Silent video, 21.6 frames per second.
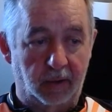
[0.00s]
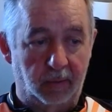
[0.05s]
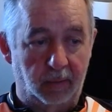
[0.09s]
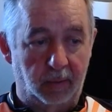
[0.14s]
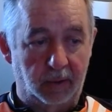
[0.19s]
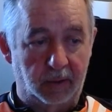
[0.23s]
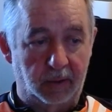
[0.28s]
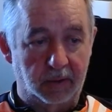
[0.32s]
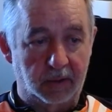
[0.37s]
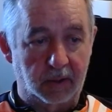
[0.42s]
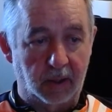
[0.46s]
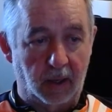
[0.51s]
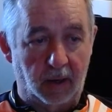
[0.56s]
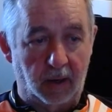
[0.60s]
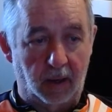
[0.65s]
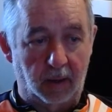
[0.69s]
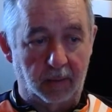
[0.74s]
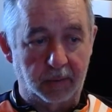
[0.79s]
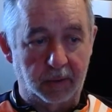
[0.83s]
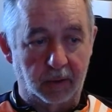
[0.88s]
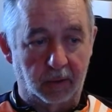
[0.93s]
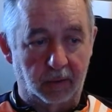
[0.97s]
with the
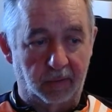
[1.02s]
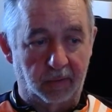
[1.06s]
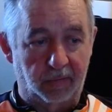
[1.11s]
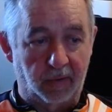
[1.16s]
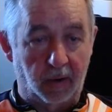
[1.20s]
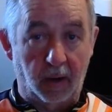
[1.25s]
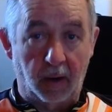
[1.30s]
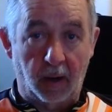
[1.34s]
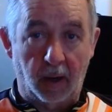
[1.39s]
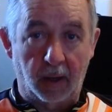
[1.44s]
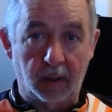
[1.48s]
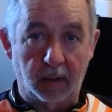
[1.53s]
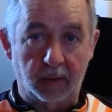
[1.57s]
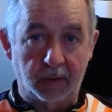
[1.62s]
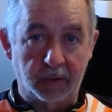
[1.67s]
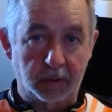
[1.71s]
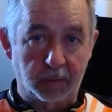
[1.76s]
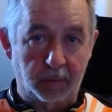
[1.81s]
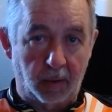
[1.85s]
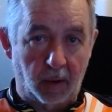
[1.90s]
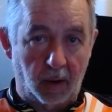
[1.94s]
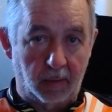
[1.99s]
setup. So the front idler is
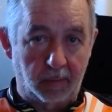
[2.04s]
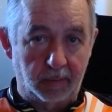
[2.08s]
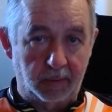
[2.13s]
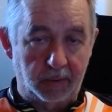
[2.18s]
a problem.